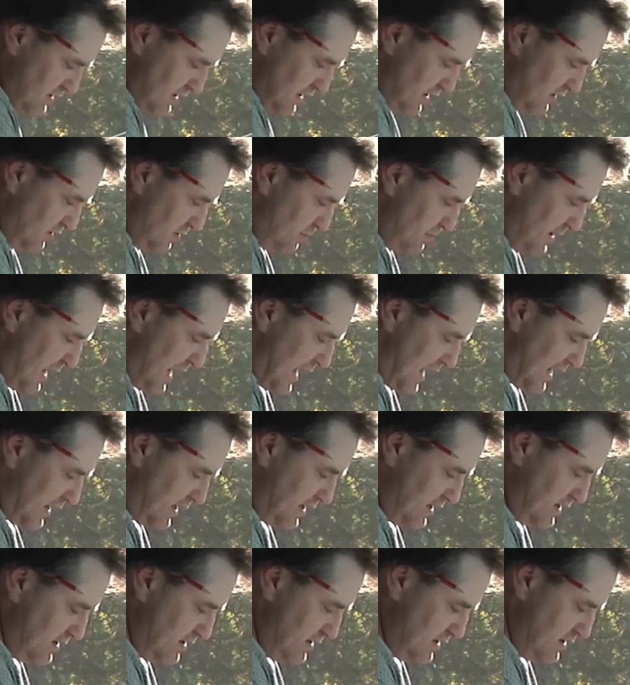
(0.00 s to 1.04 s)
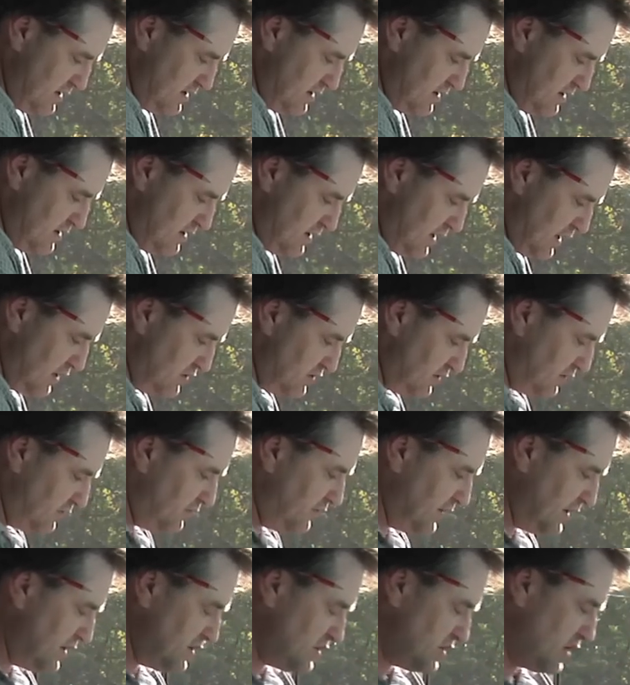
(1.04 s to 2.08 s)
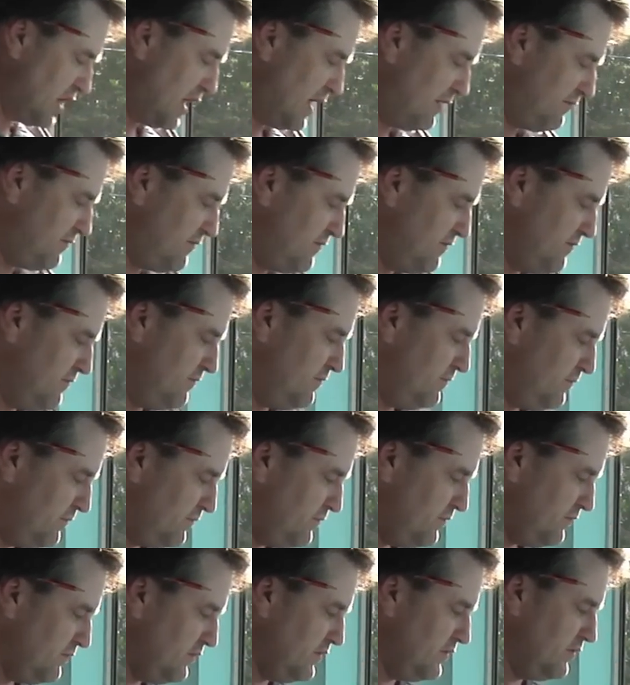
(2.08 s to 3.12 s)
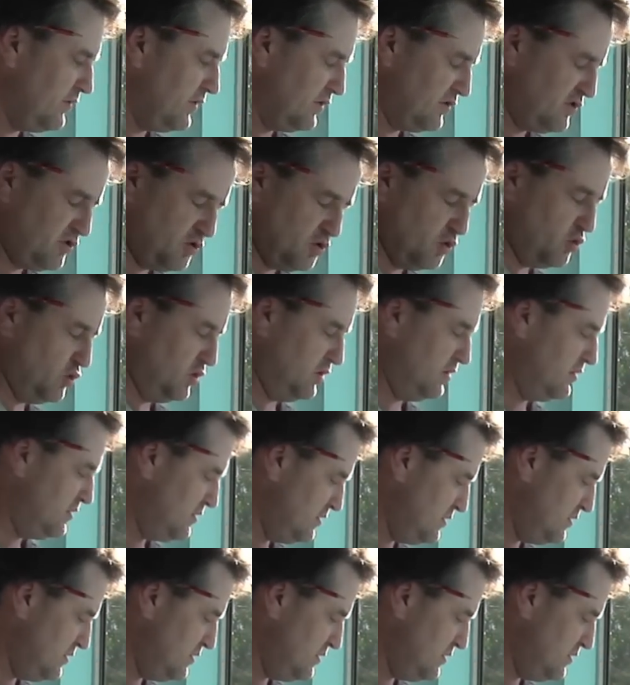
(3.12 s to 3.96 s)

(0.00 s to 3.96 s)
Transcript: in the back and just finish off the stool.